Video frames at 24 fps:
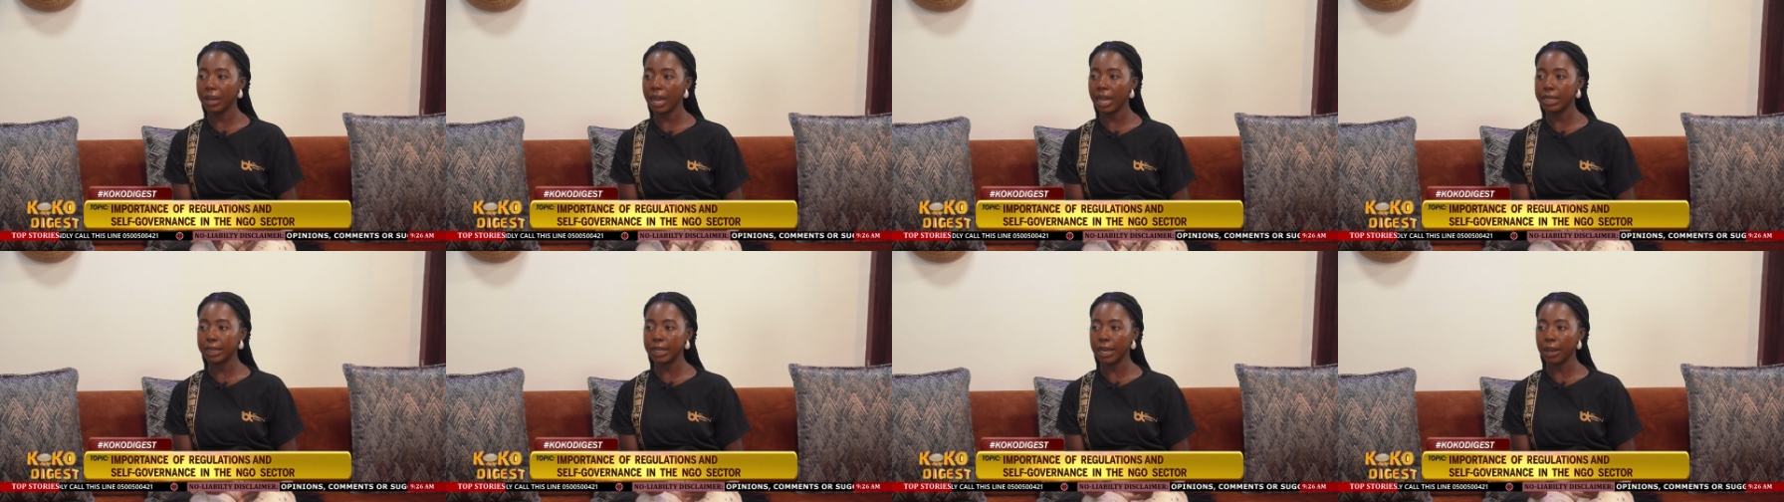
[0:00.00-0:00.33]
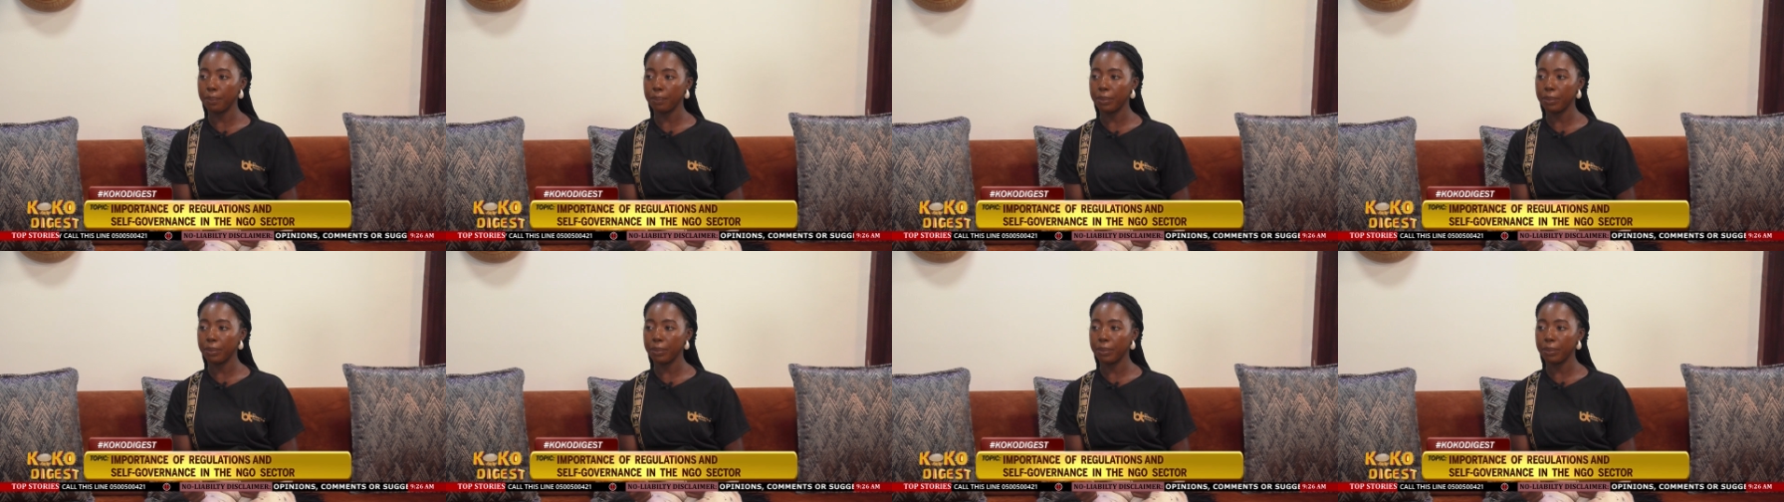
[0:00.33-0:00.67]
the
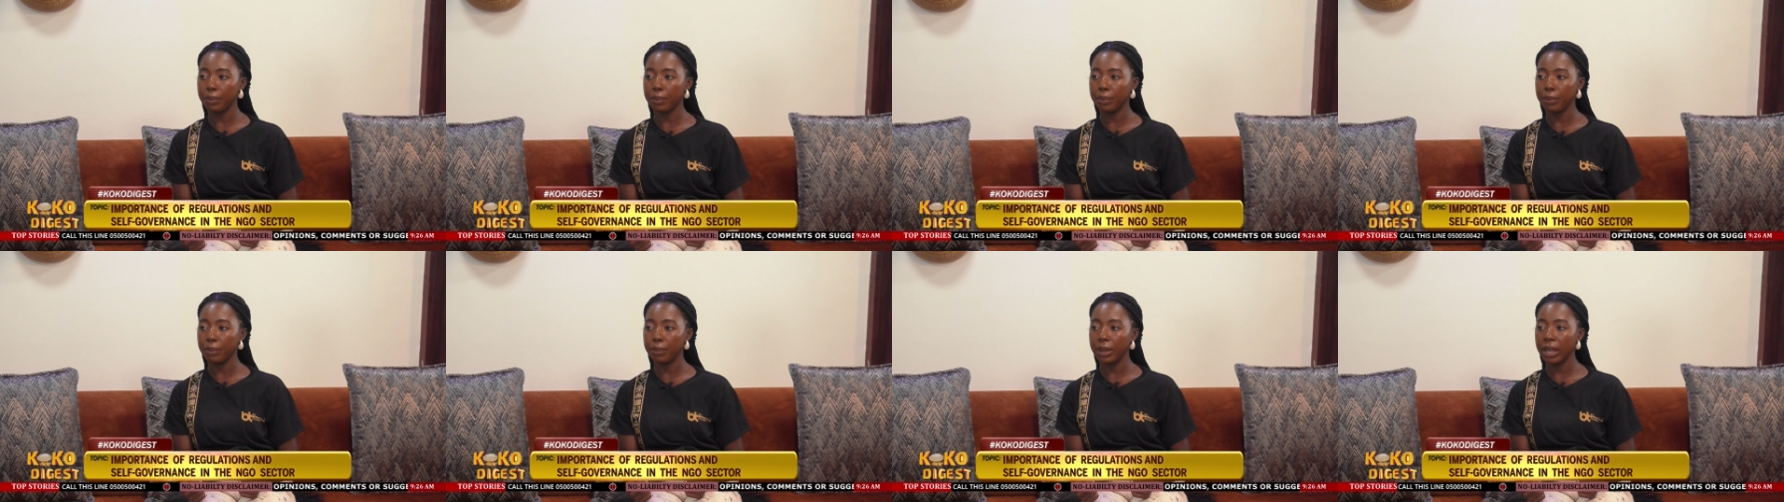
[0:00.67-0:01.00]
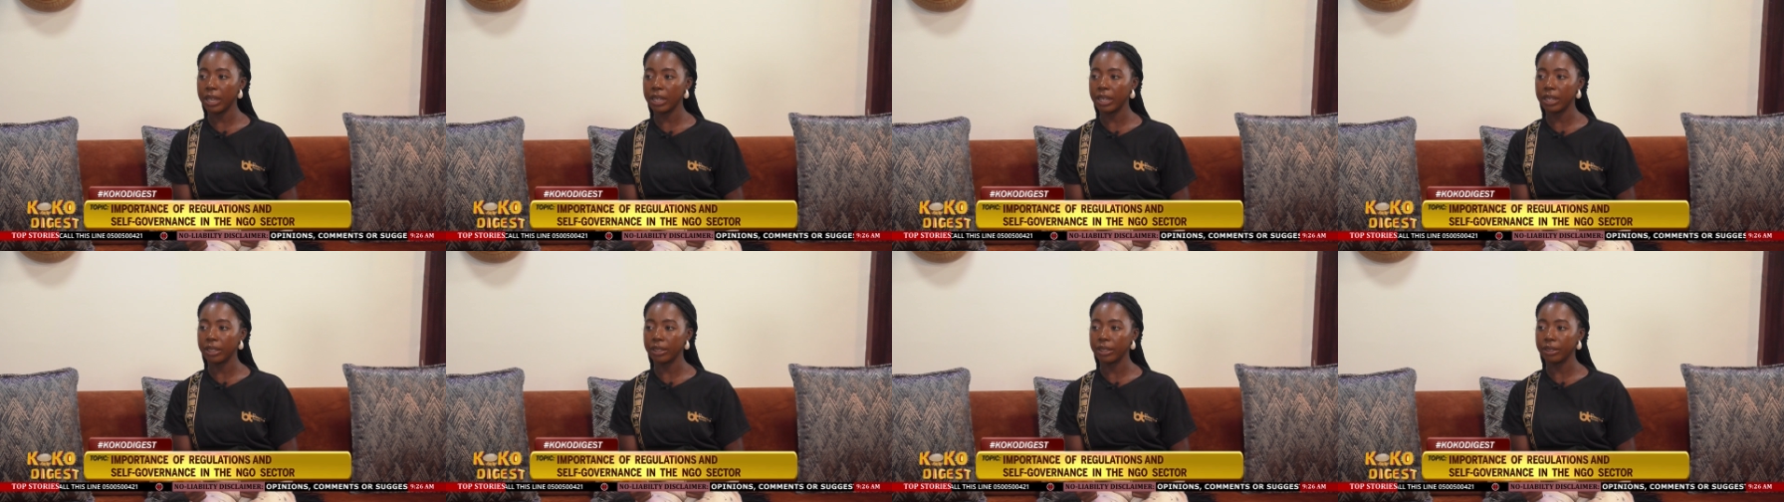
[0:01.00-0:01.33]
parts
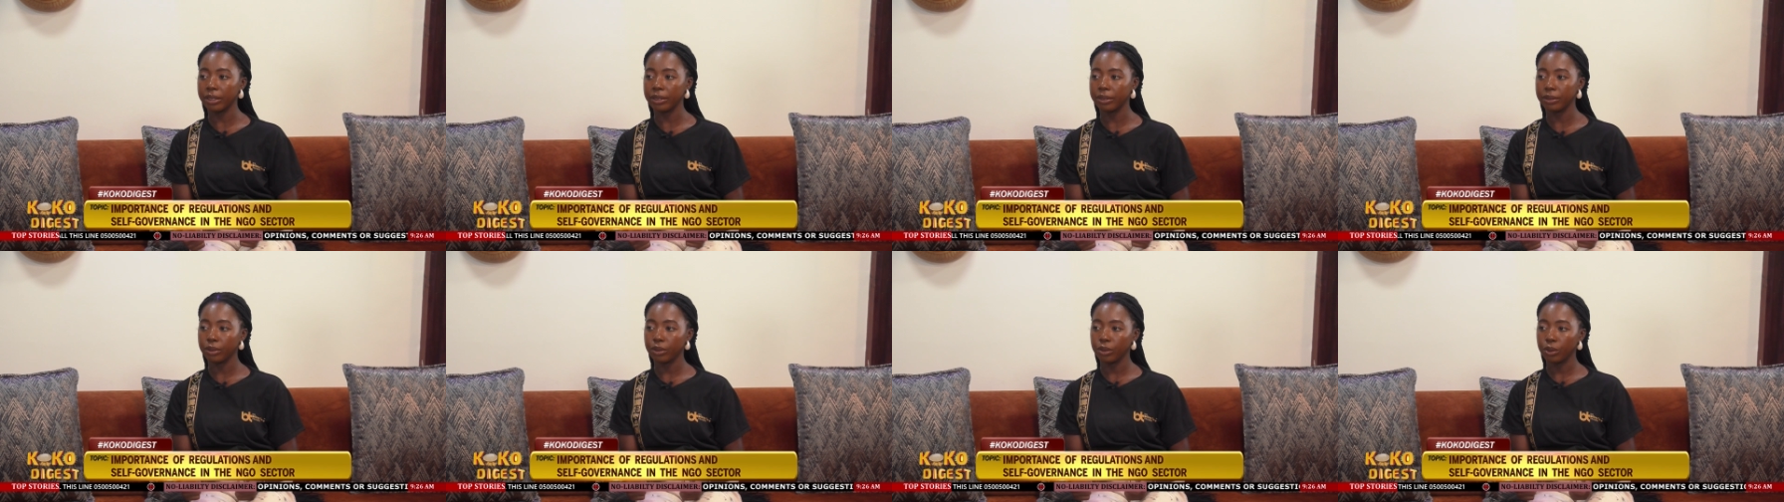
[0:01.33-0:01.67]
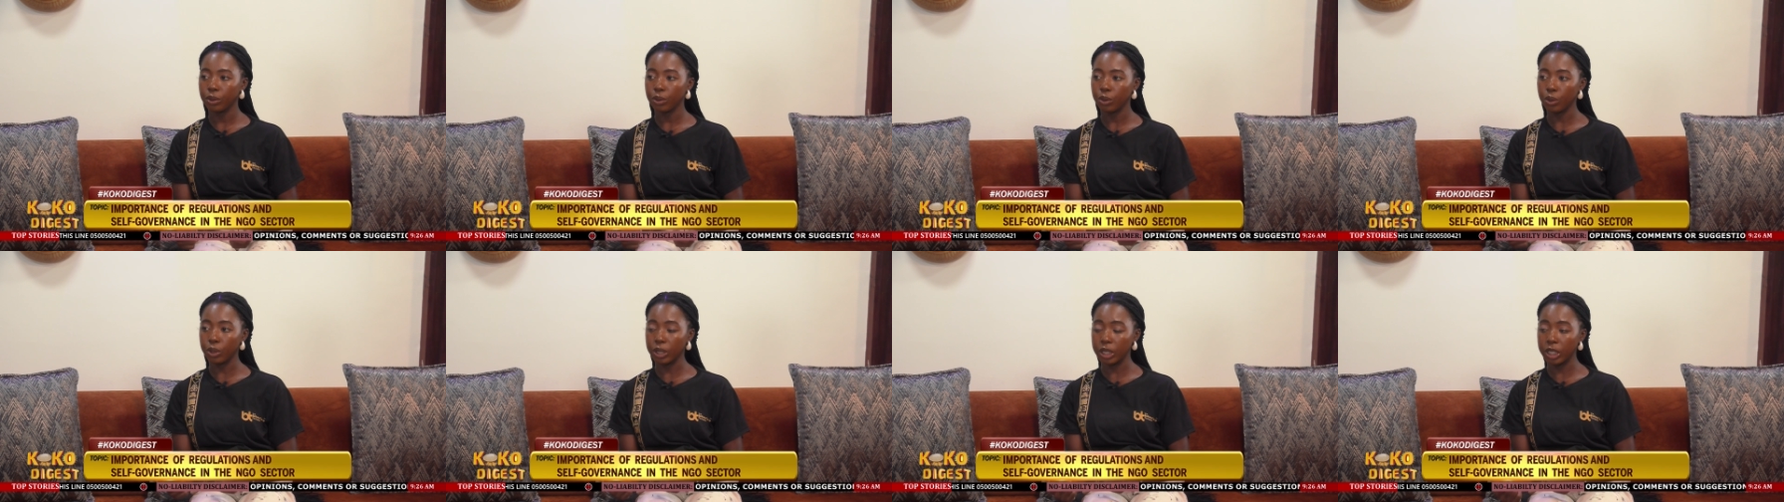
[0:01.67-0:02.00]
campaigning,
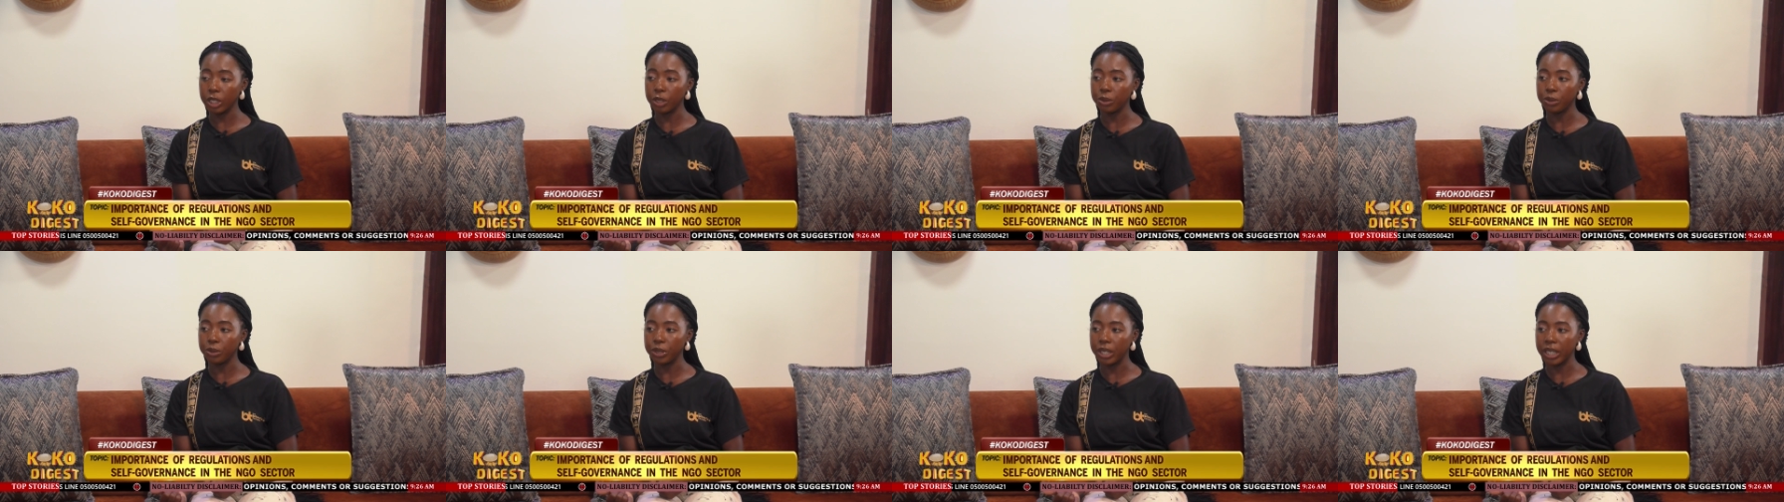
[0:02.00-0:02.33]
with Oti mm,